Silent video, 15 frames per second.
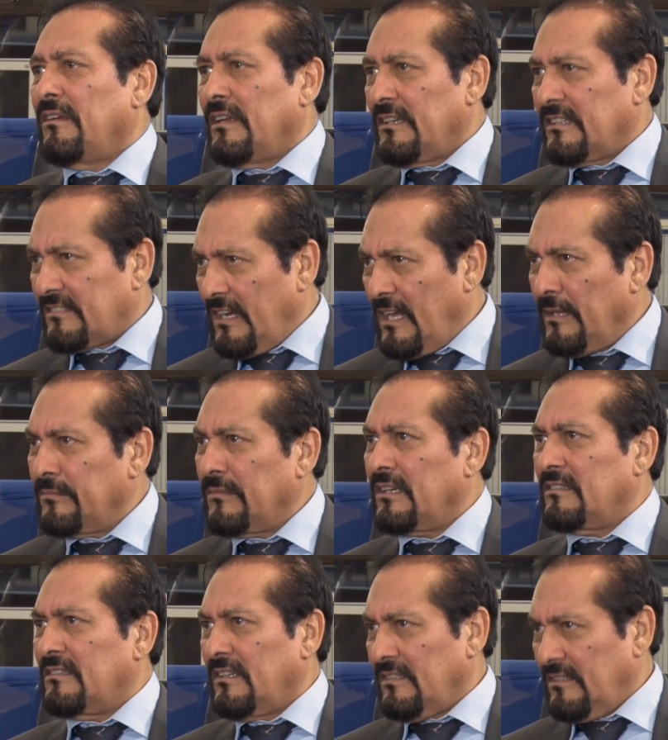in Islam
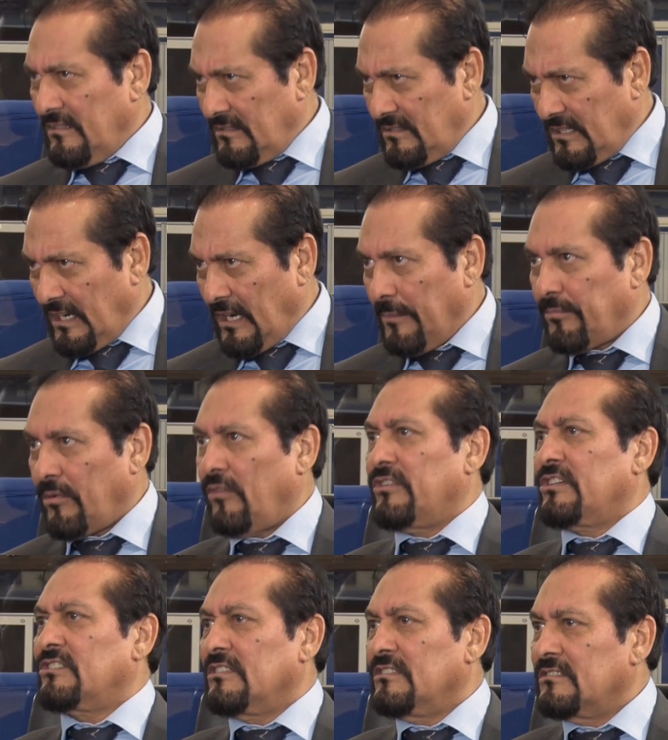there are
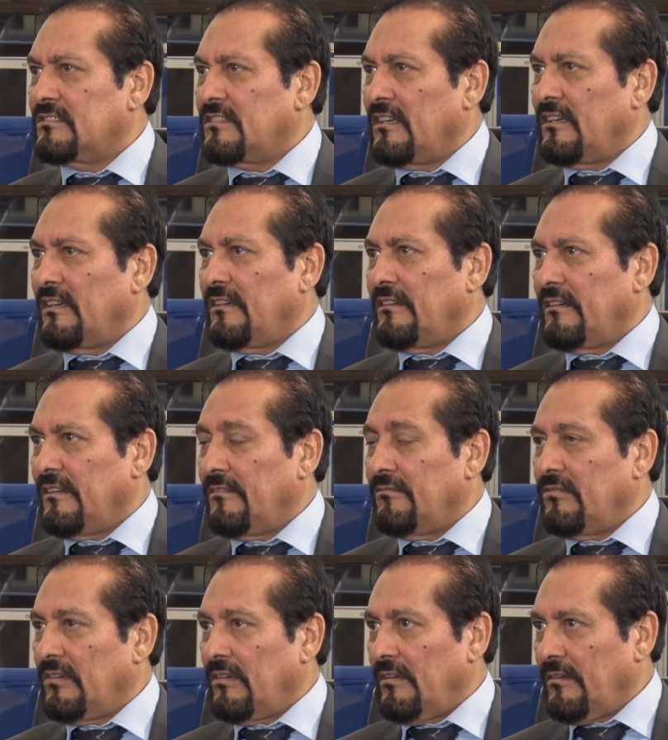provisions
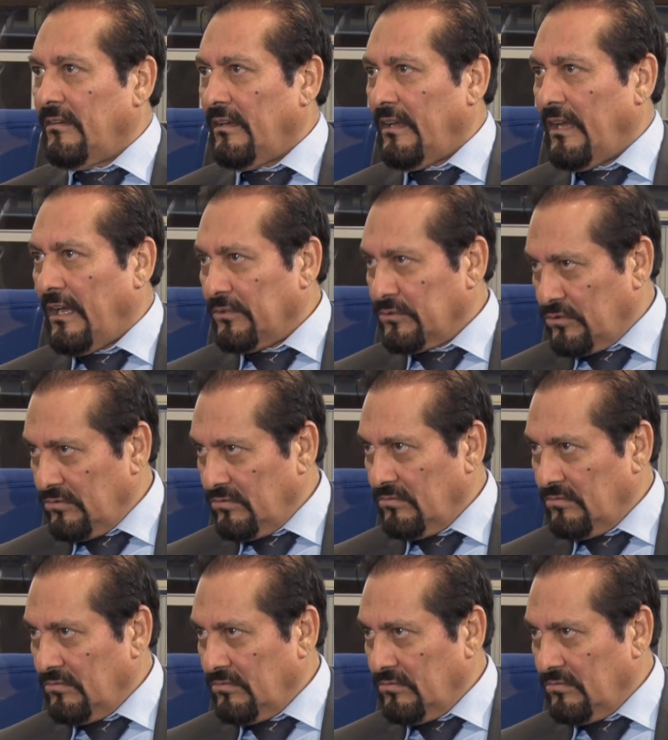how